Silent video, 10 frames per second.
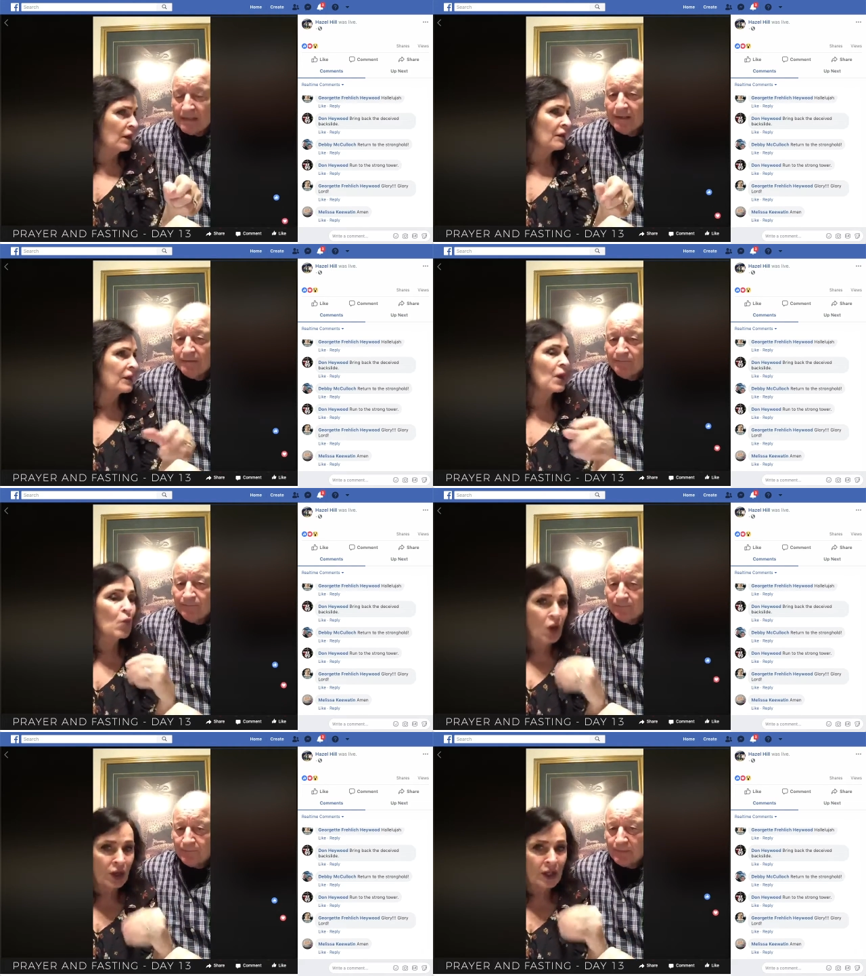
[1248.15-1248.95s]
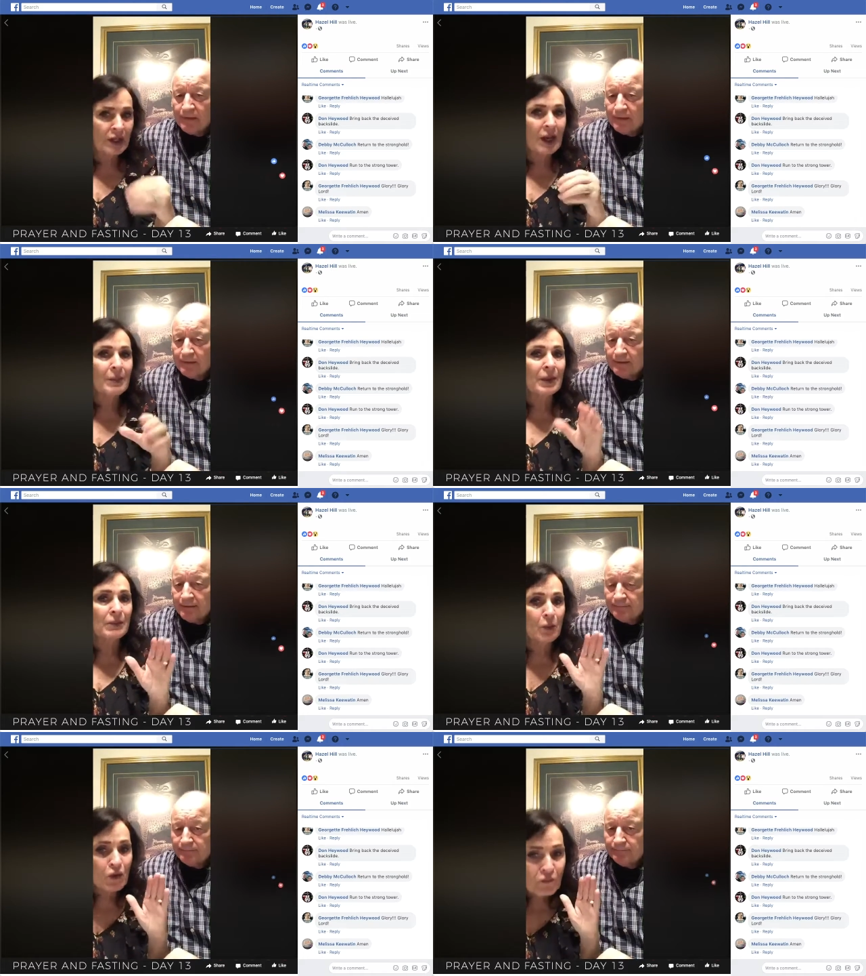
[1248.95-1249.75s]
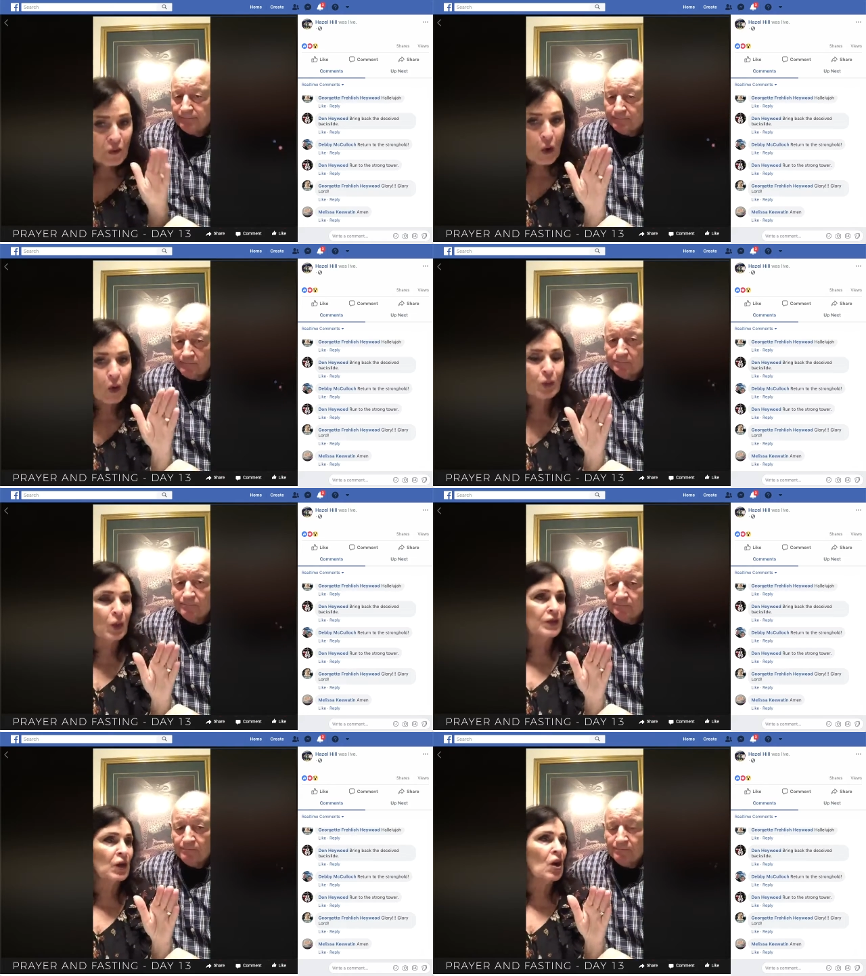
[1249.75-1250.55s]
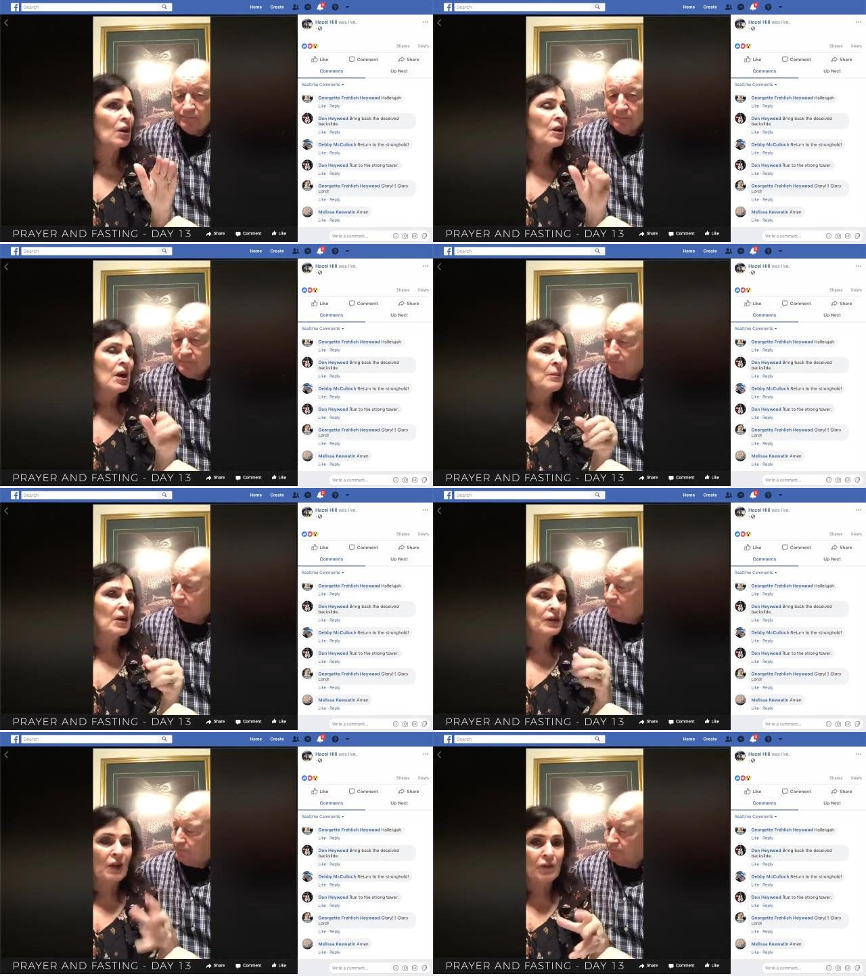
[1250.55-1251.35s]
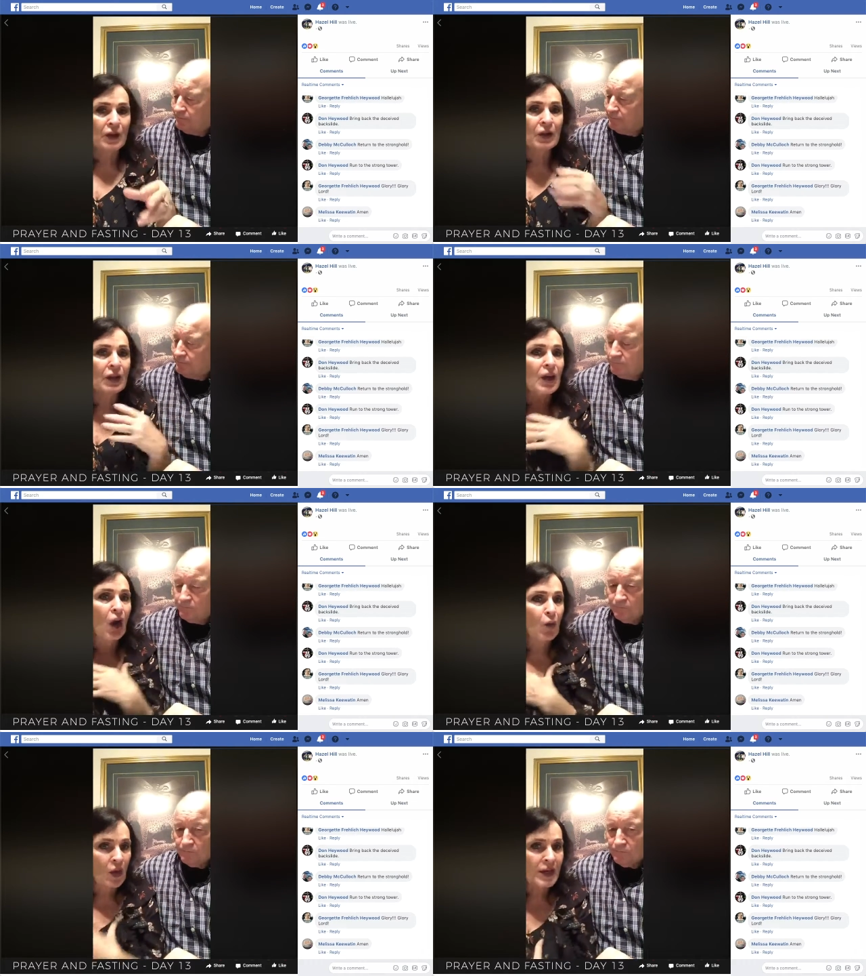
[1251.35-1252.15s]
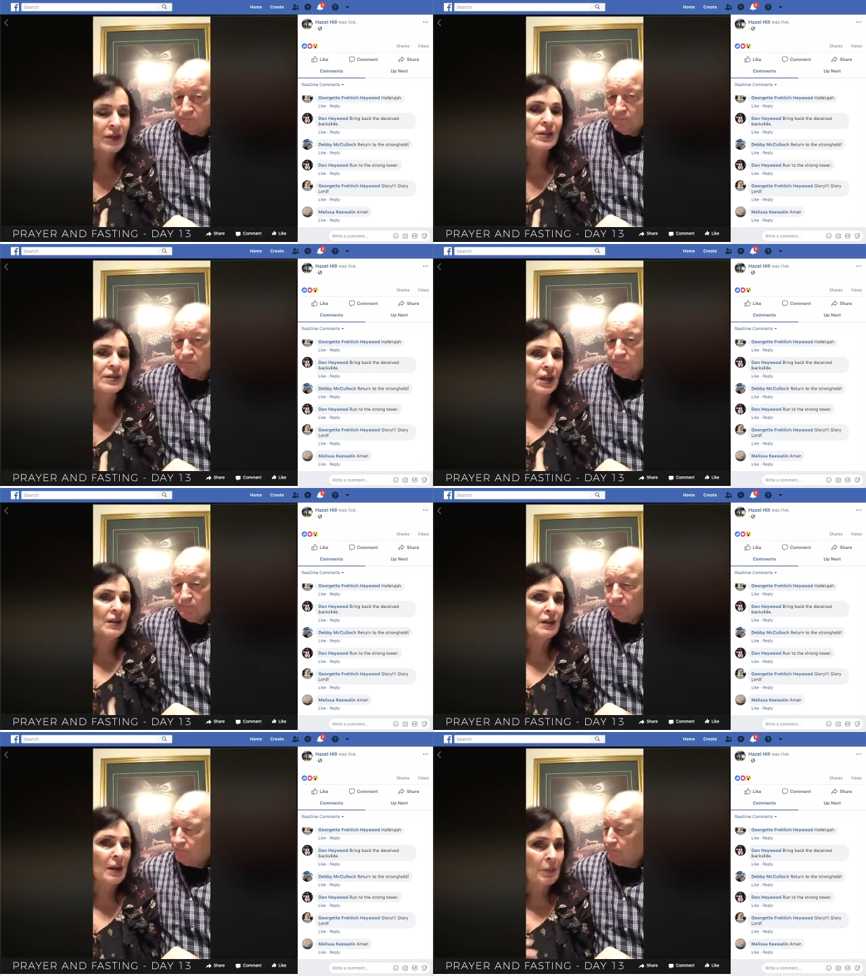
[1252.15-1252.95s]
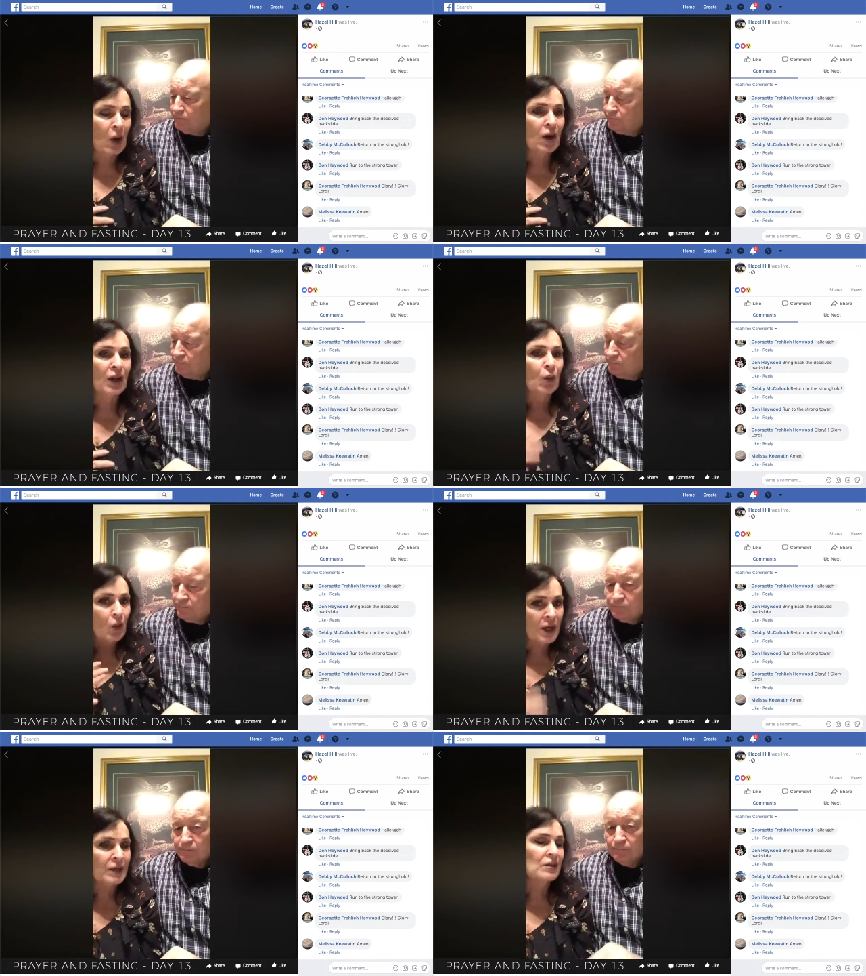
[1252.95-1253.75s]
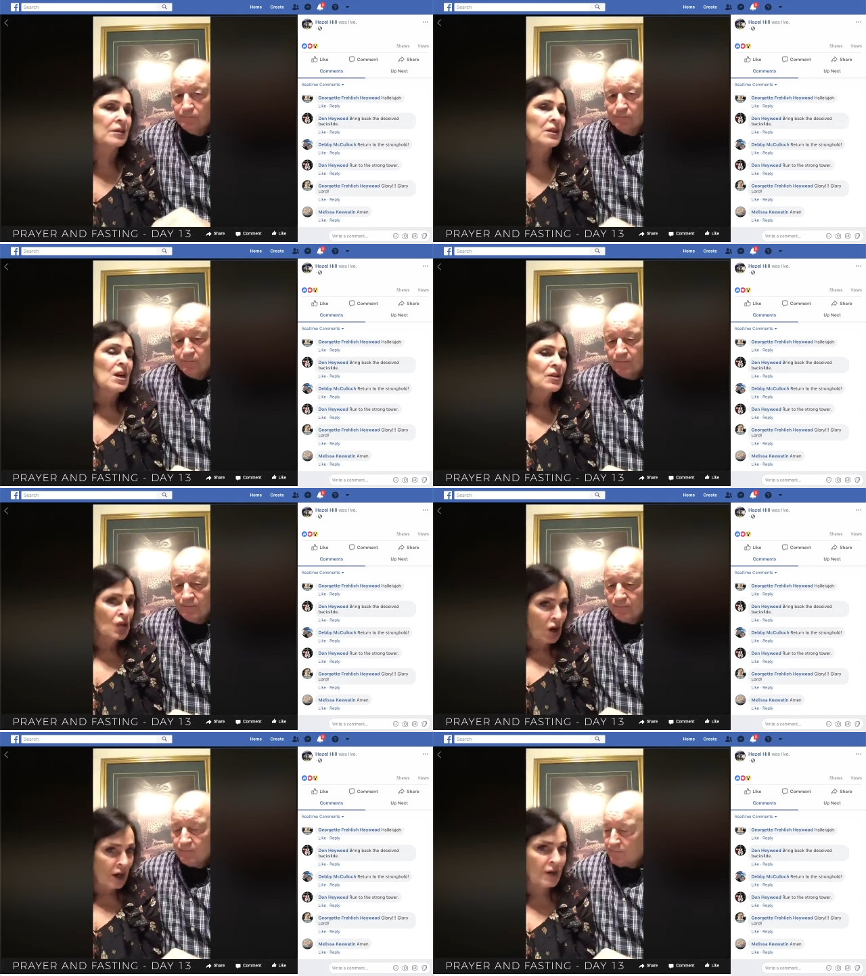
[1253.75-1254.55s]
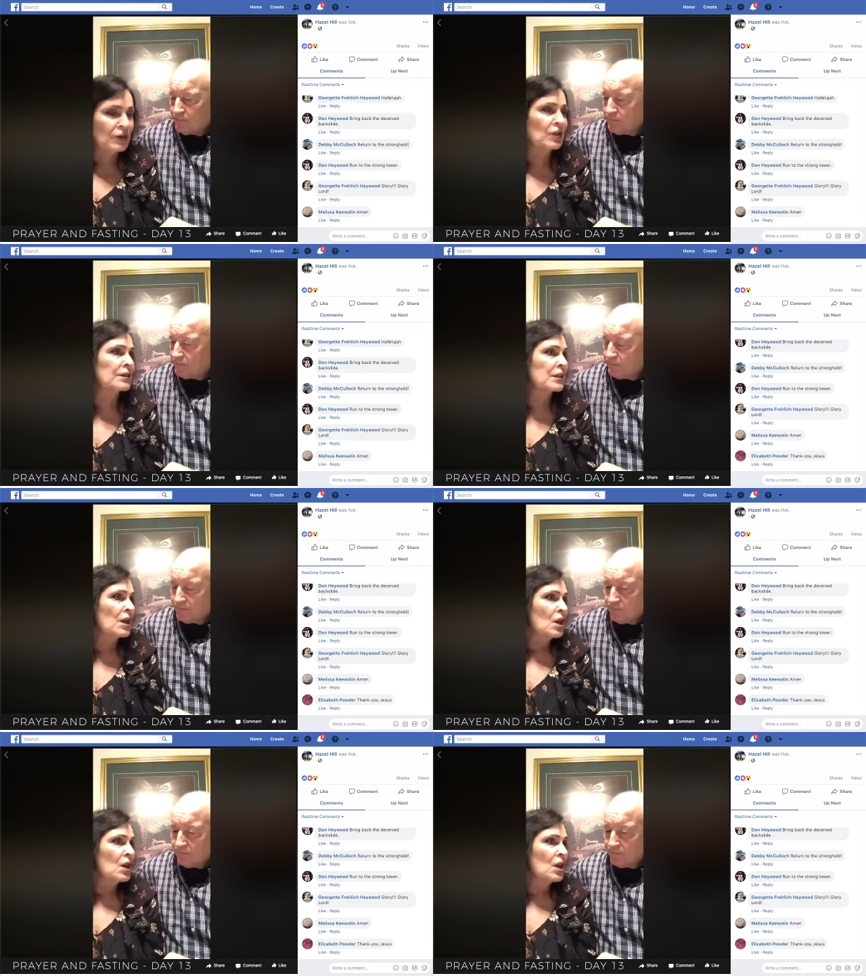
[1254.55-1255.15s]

Speaker 1: Yeah. They want to get up and move forward with God, but they're feeling a weakness in their body, a weakness, mm. tiredness,